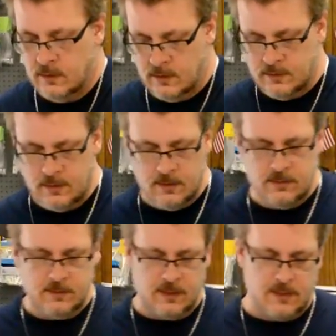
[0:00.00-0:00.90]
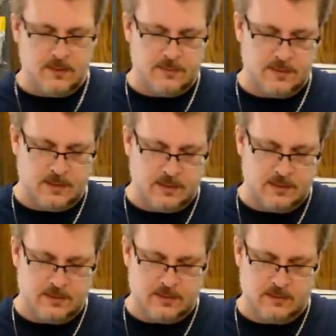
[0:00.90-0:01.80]
And then the other thing
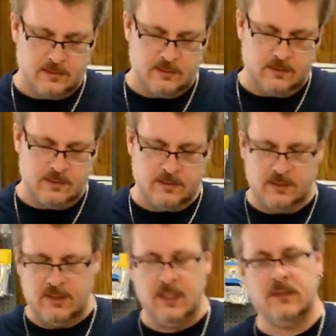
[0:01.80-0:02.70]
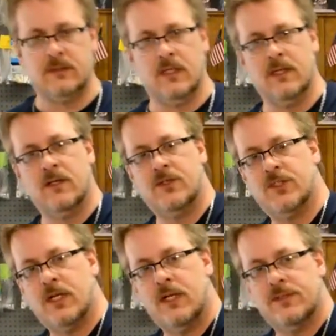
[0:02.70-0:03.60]
is this yeast
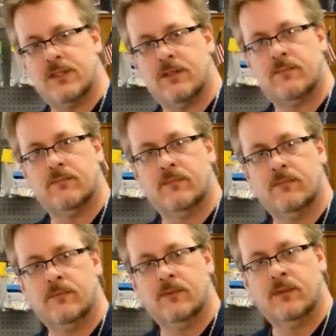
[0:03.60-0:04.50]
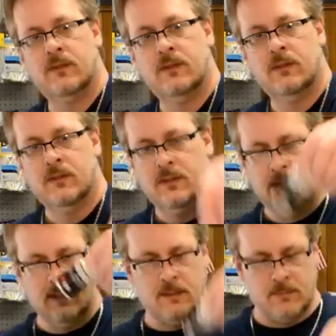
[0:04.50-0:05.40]
energizer,
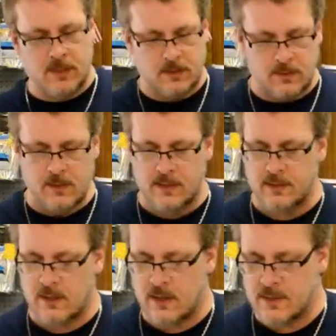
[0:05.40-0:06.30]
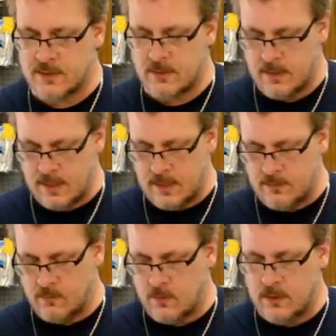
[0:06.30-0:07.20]
and I'm going to go ahead and also
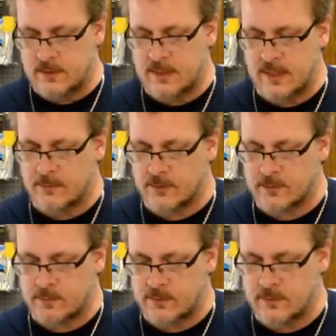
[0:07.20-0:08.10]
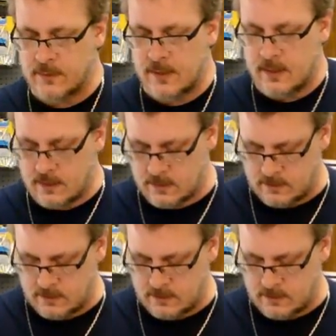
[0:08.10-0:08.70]
add 1 tablespoon of that.